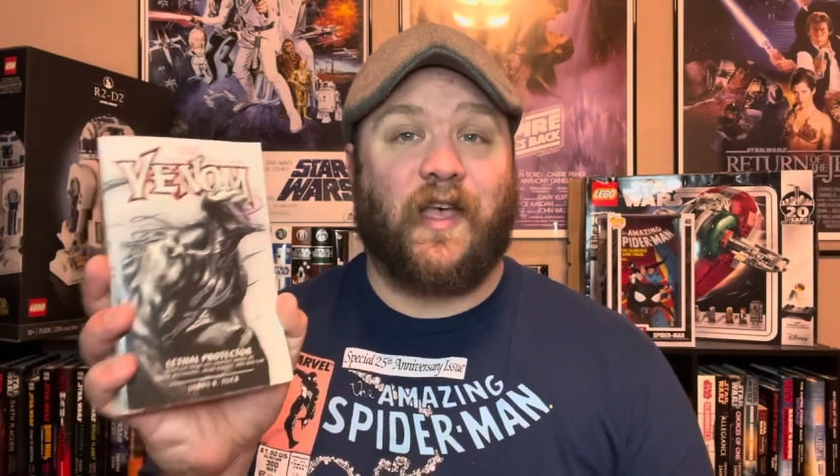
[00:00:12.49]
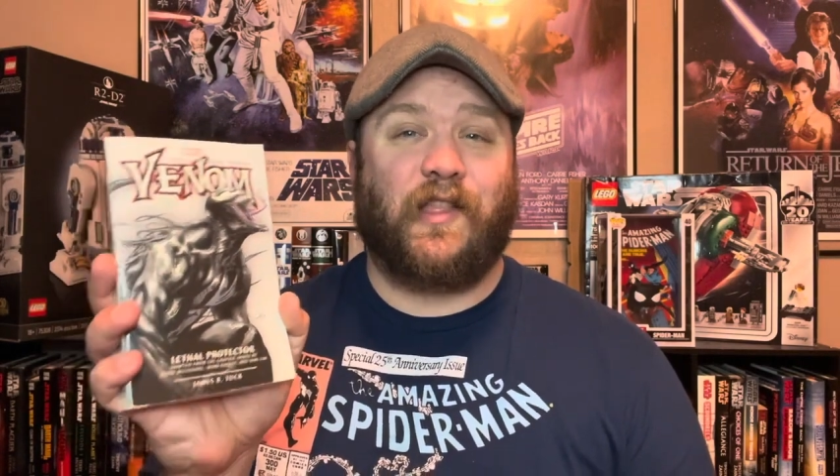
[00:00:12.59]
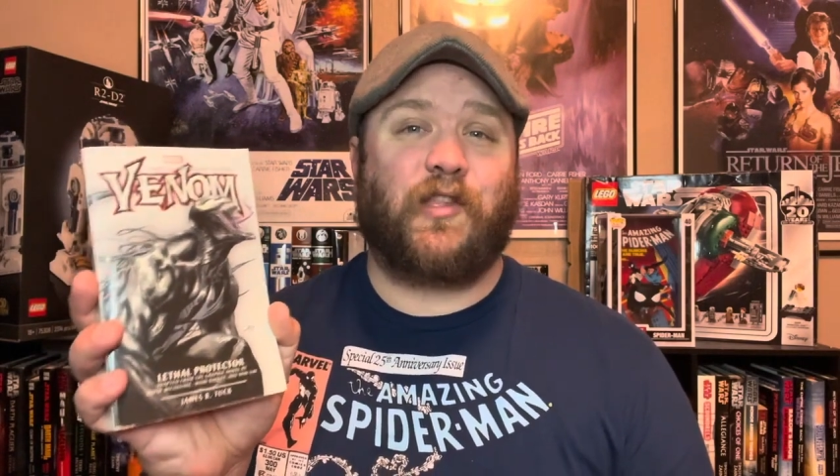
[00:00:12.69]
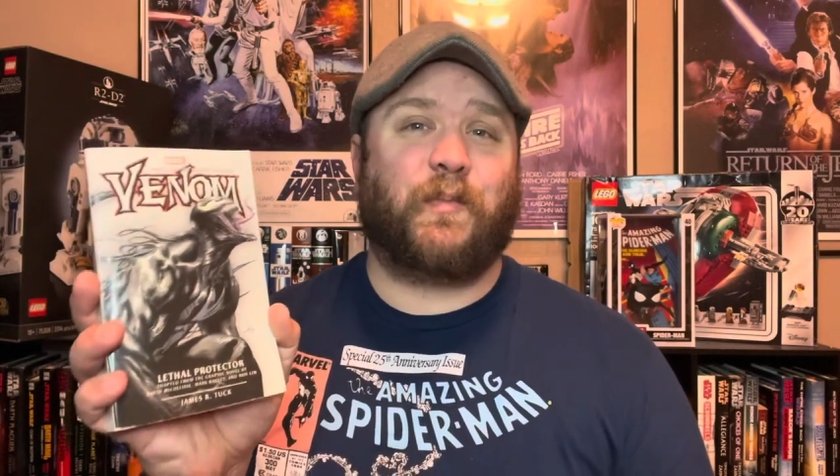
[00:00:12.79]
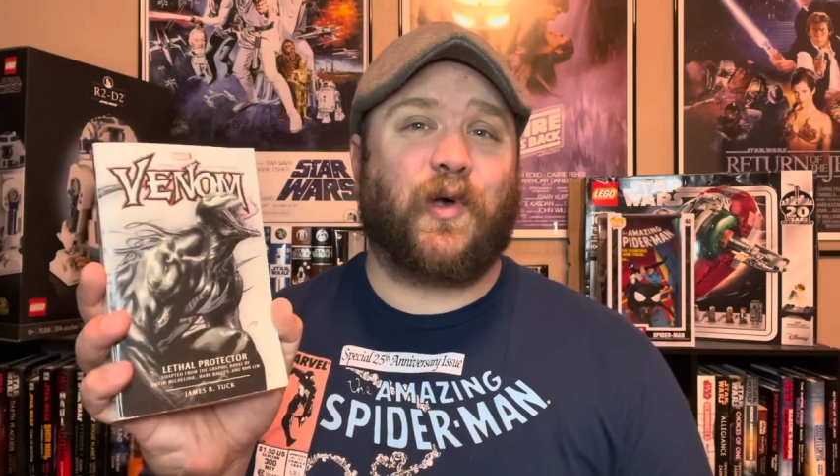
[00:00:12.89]

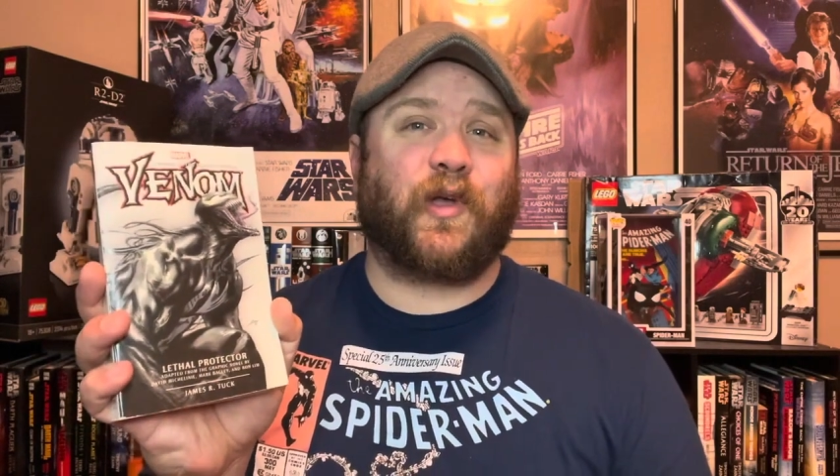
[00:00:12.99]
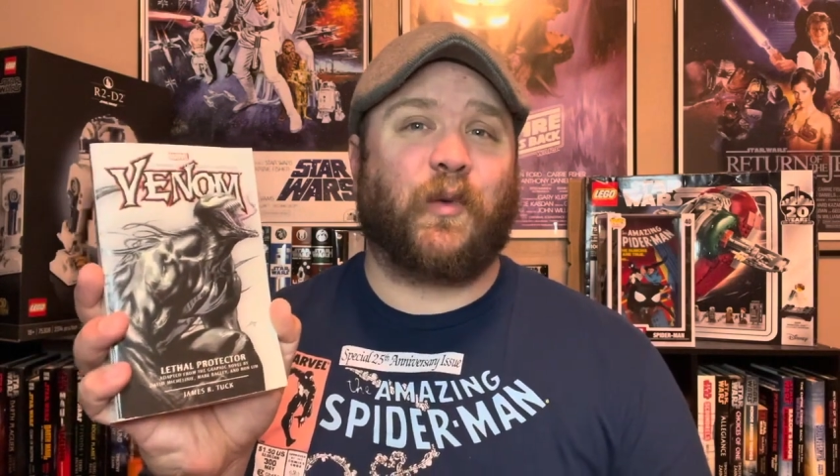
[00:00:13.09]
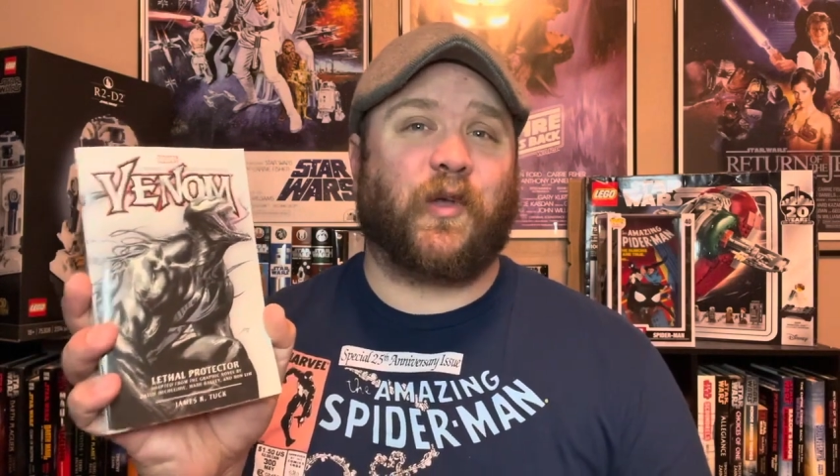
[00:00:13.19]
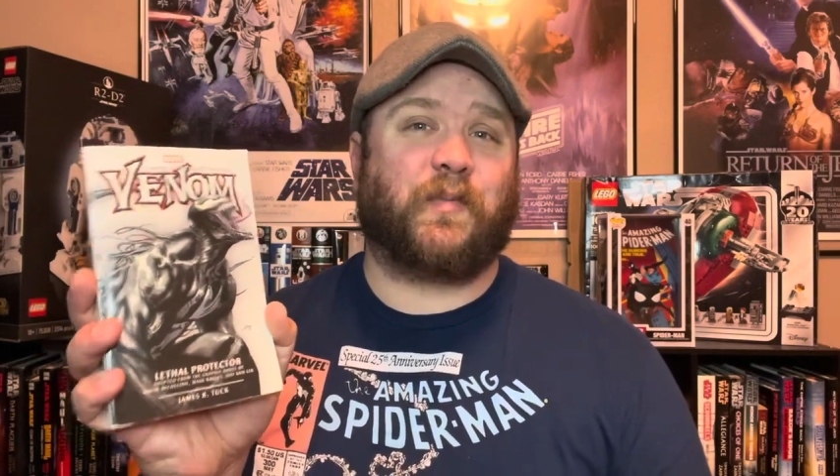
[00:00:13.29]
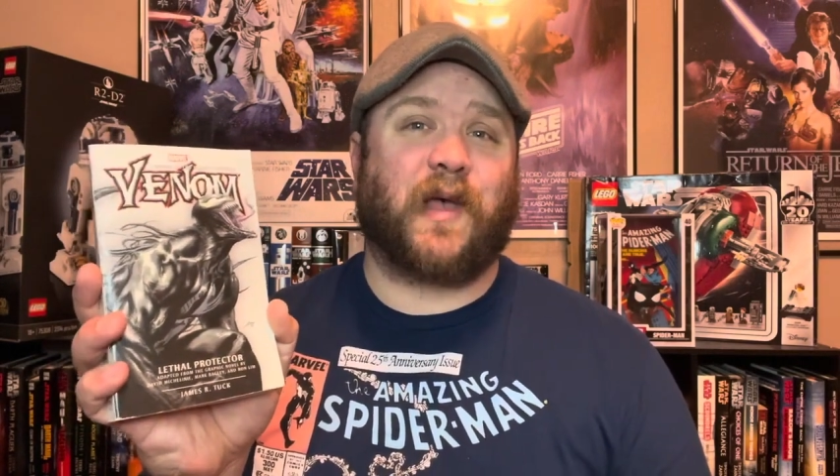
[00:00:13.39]
This book
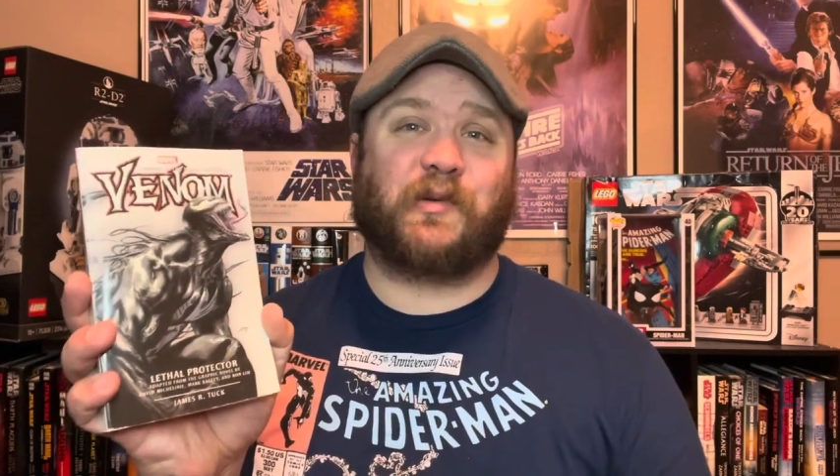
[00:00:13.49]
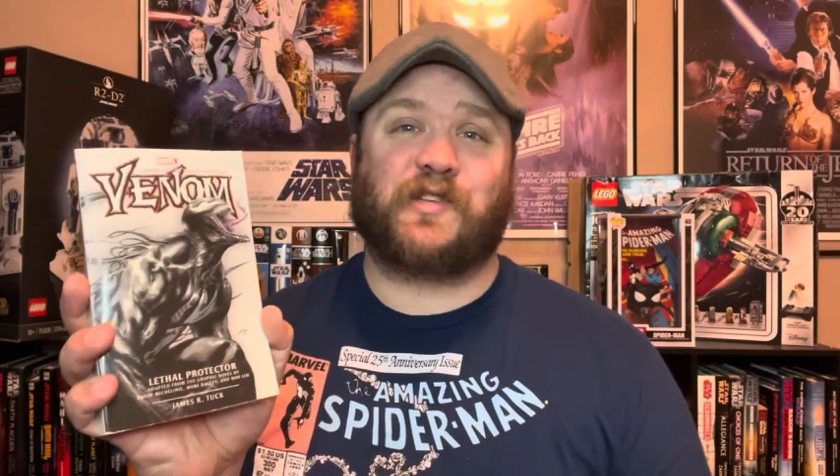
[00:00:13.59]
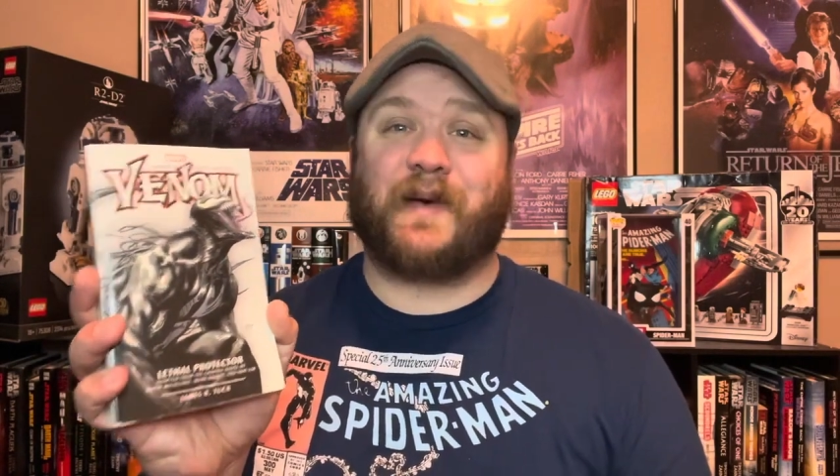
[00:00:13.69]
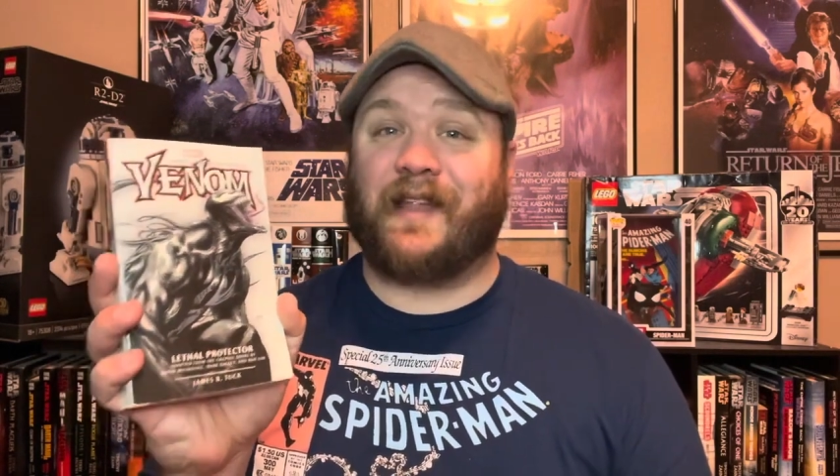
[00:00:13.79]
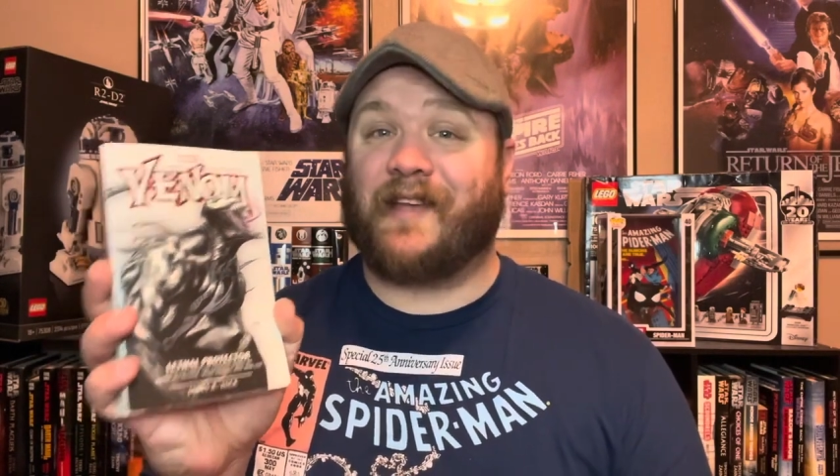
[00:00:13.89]
was
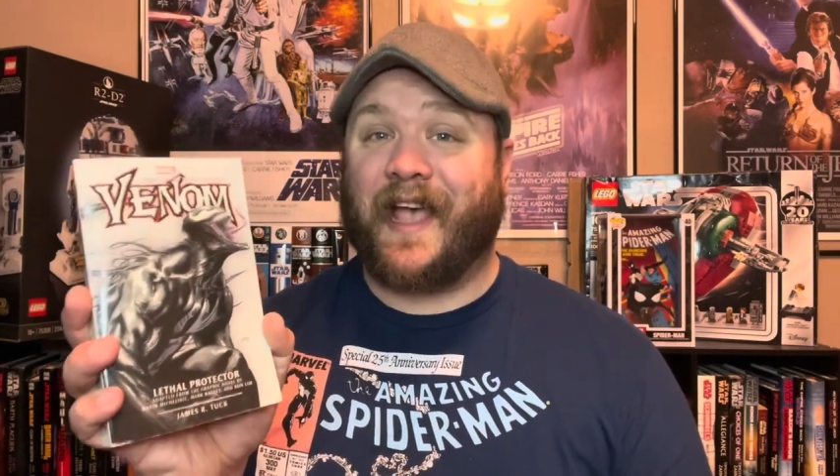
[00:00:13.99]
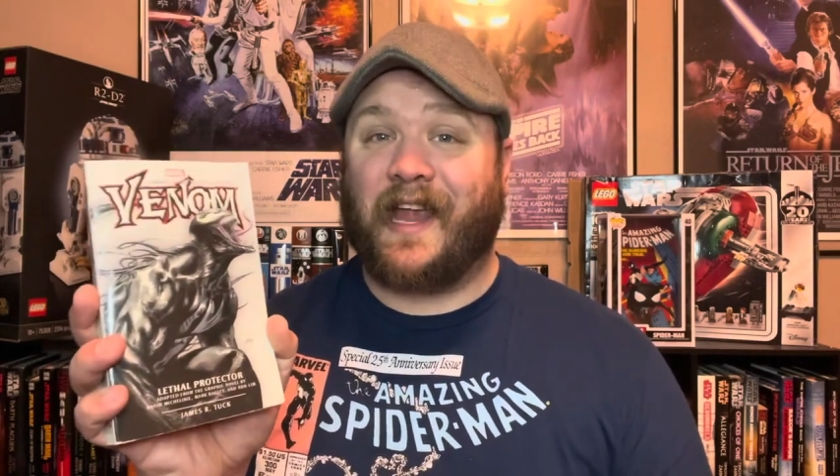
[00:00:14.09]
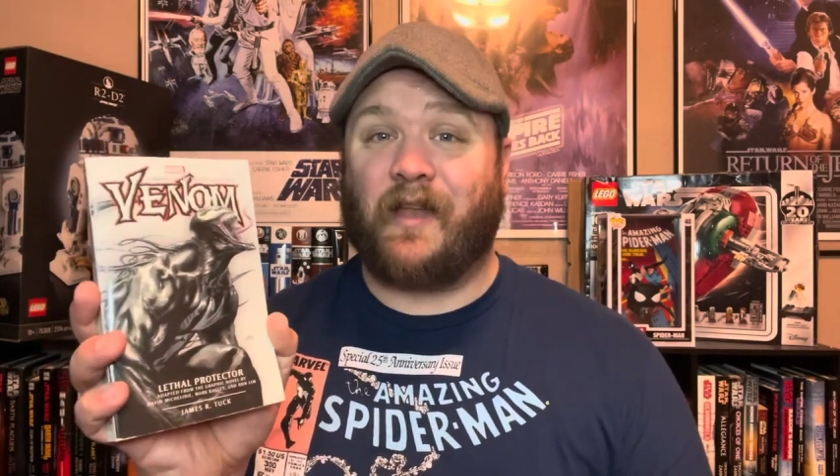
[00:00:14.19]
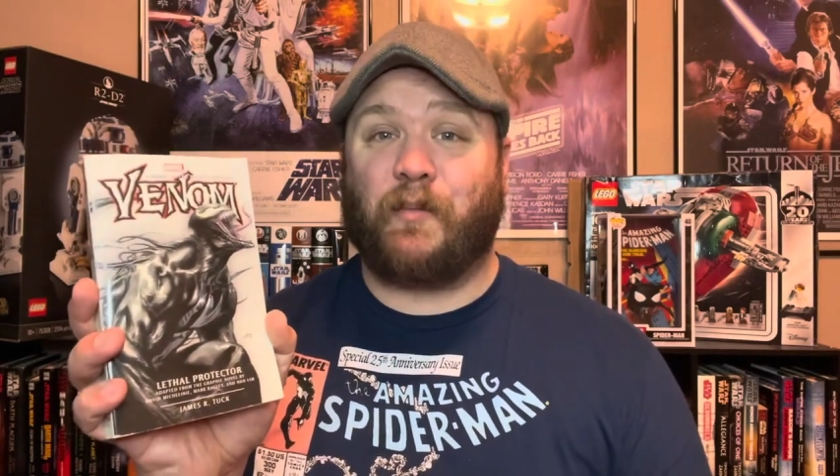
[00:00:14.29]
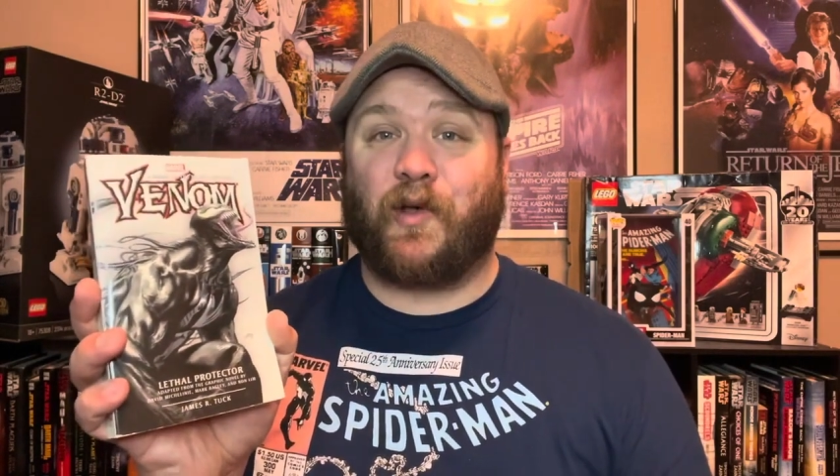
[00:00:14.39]
published by
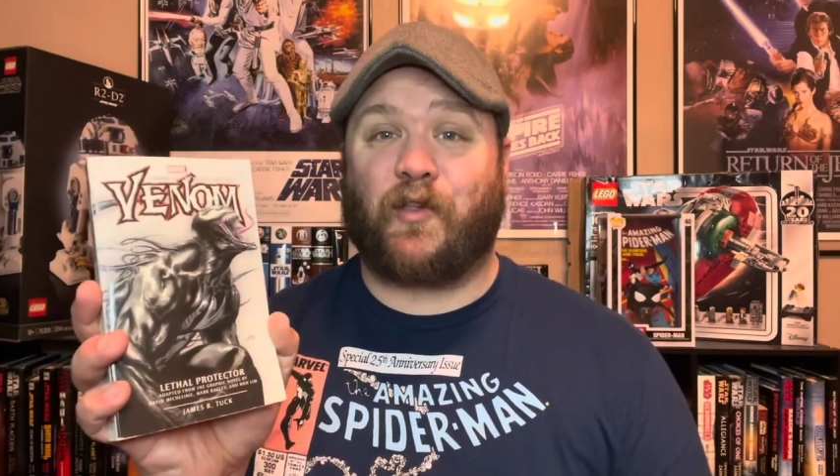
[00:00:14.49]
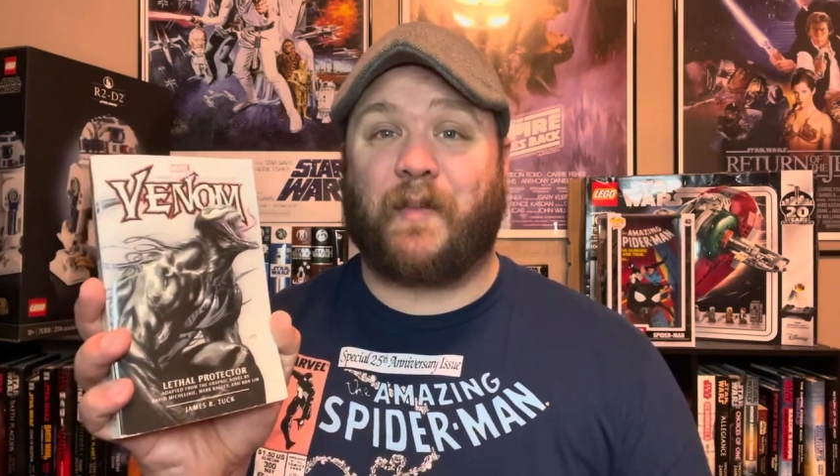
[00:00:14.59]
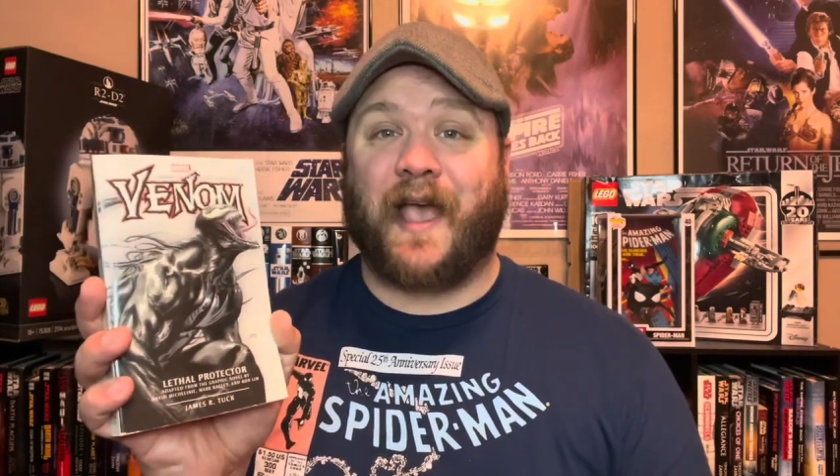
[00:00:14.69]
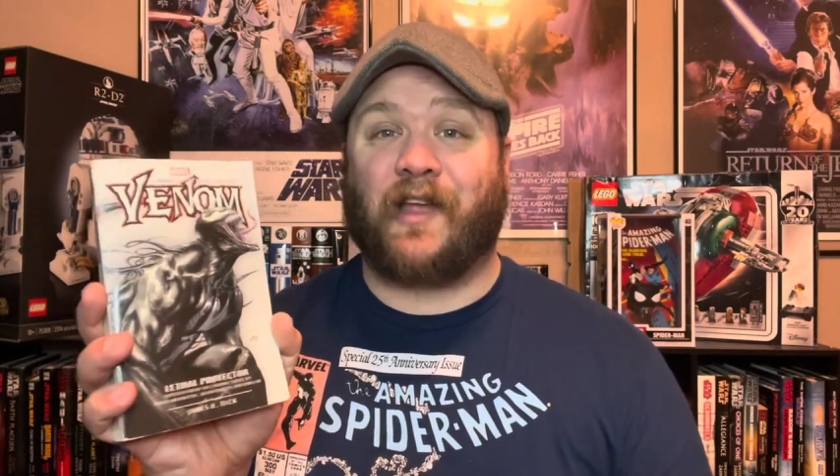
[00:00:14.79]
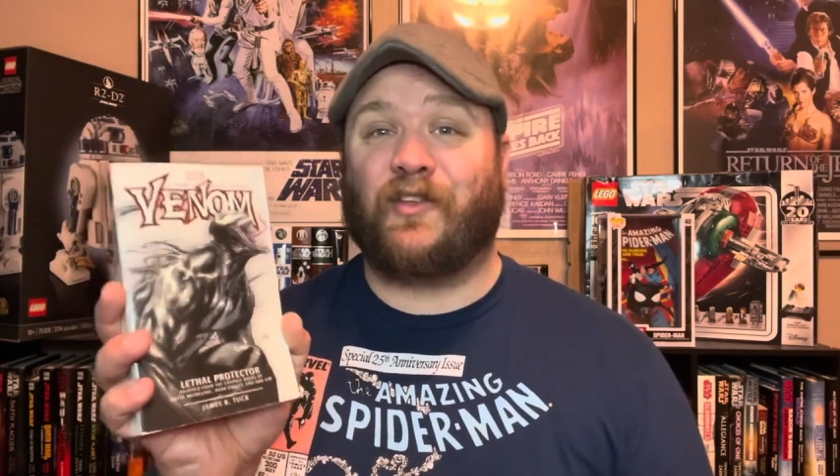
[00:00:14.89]
Titan Books back